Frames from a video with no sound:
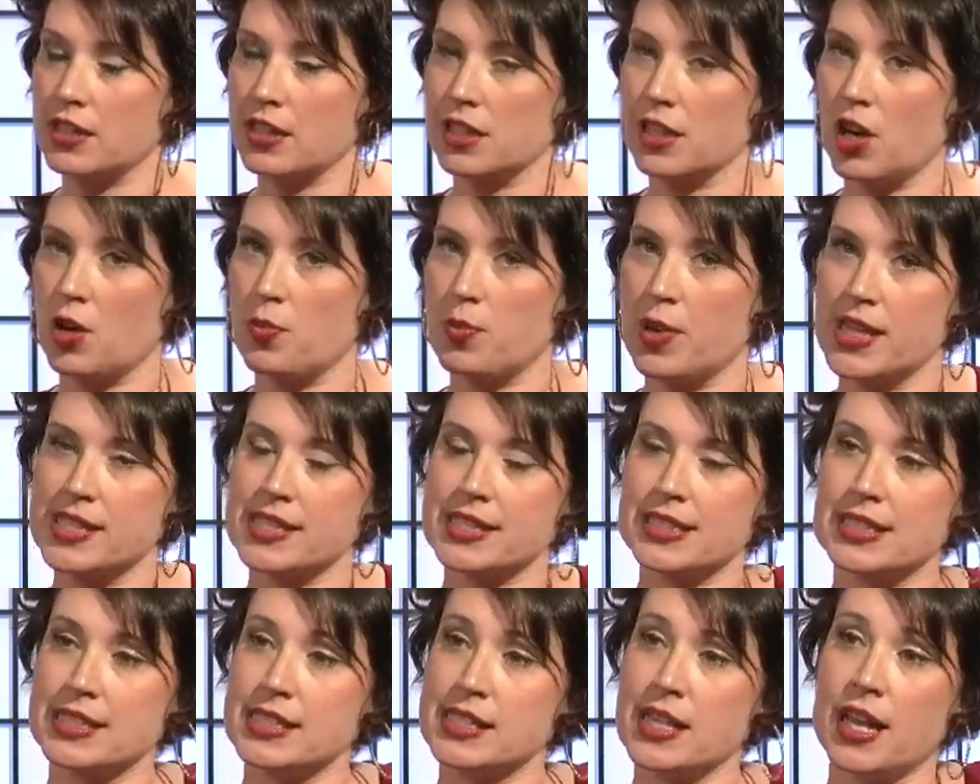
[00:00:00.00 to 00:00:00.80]
you know,
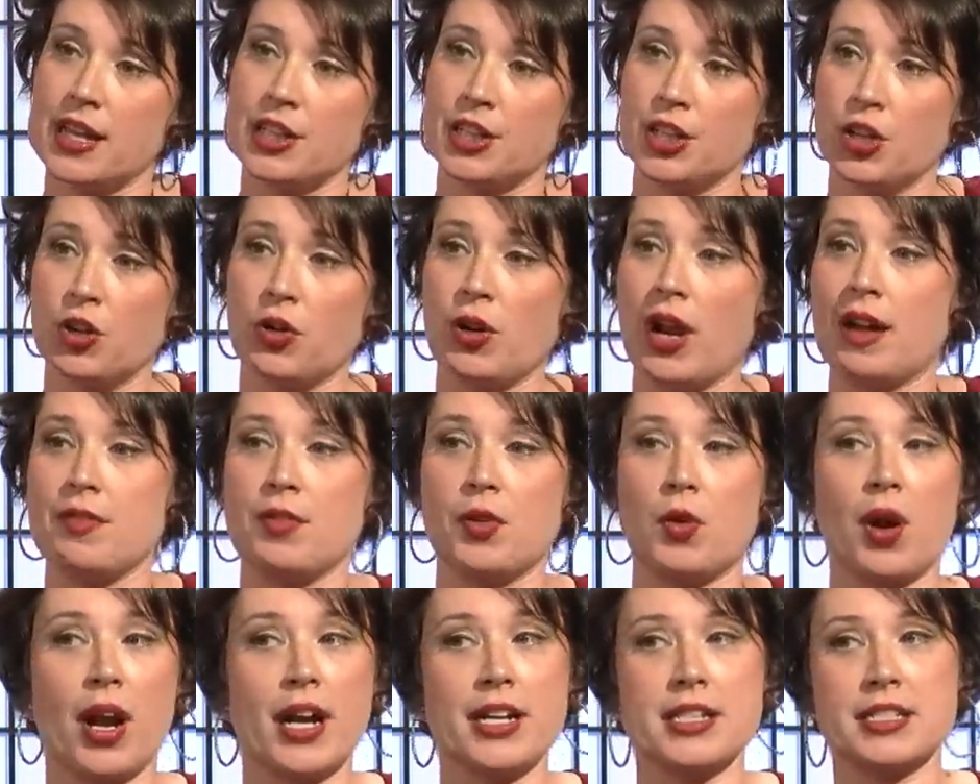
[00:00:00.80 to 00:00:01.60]
basically saying you don't have a
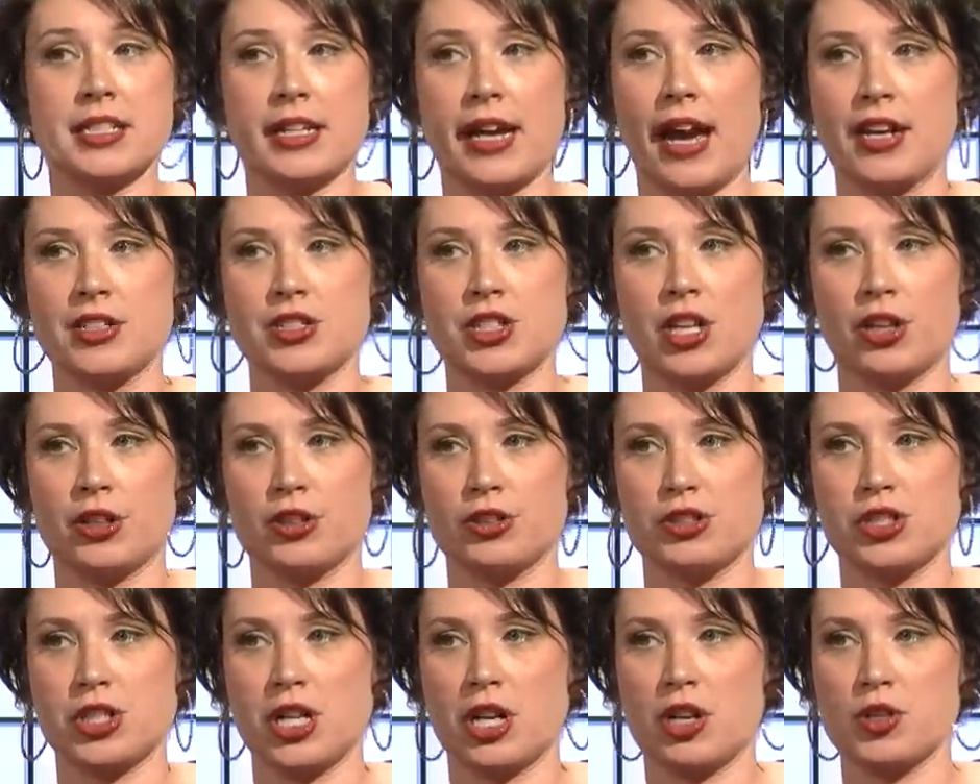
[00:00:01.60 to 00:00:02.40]
right to cash out
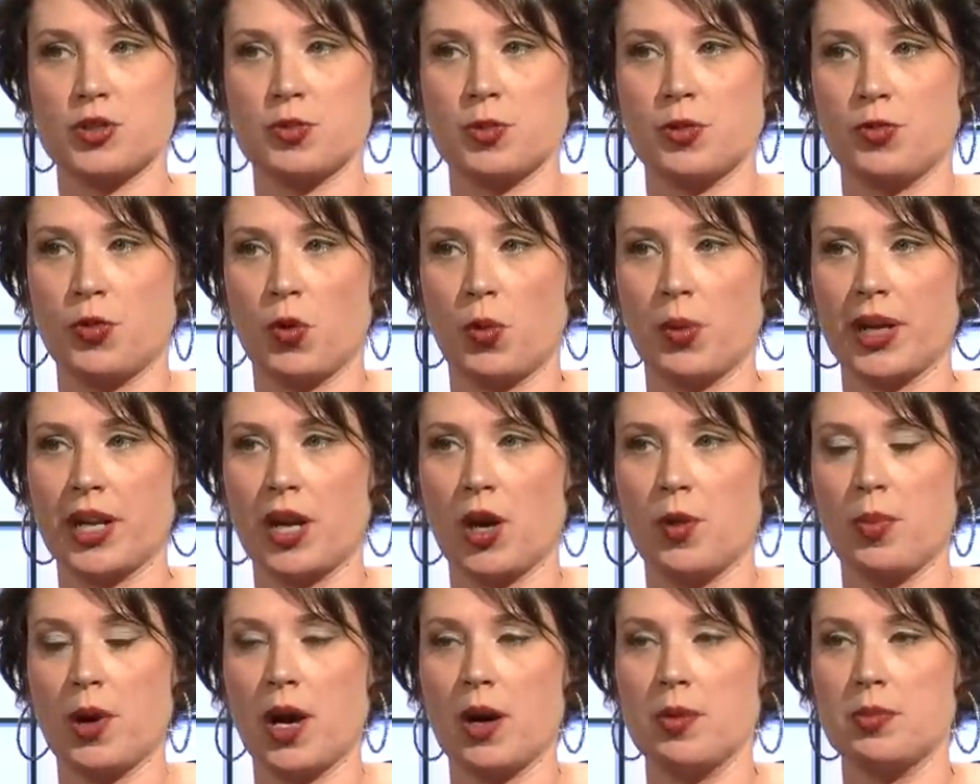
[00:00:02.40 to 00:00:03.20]
your shares before we
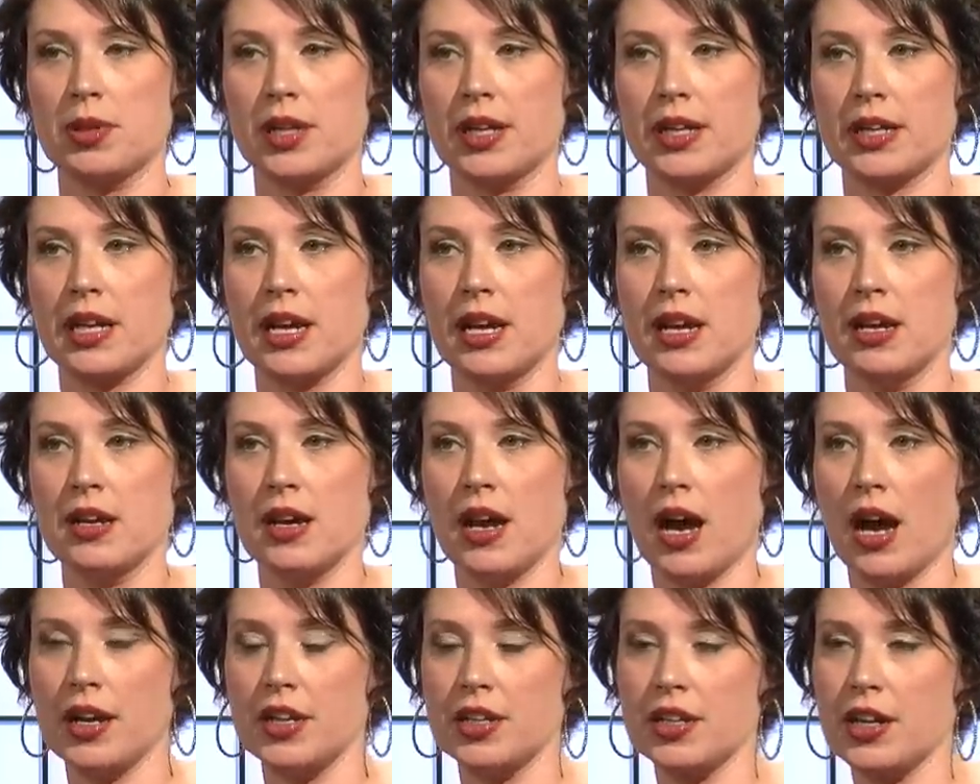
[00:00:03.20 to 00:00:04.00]
go public.
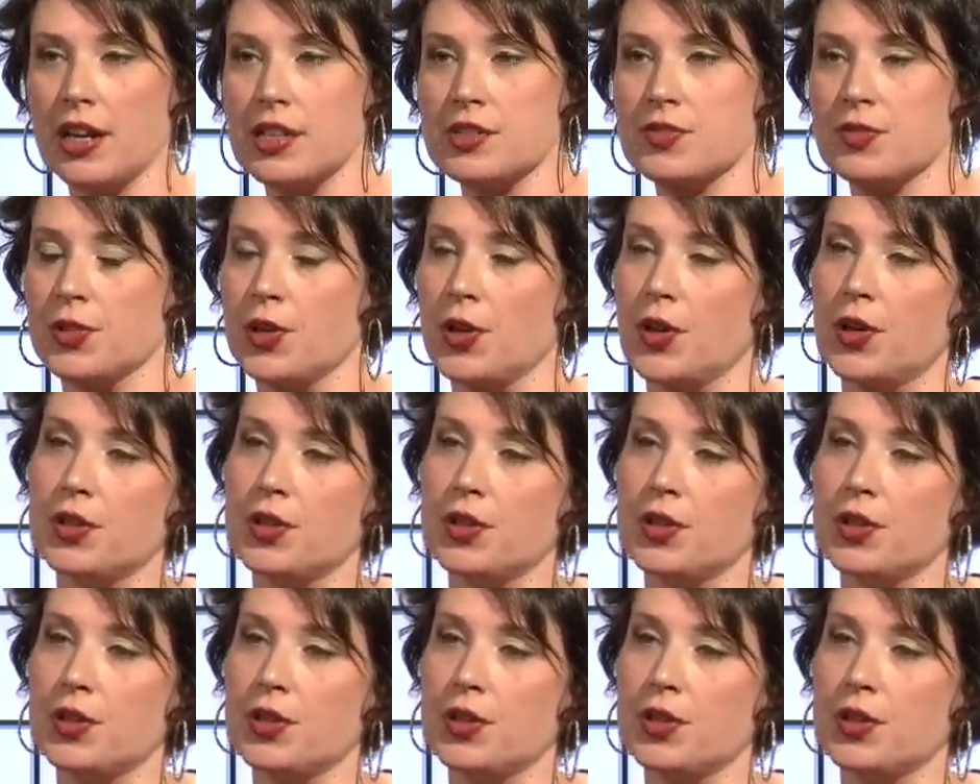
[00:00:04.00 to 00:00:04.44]
Yeah. How do you guys view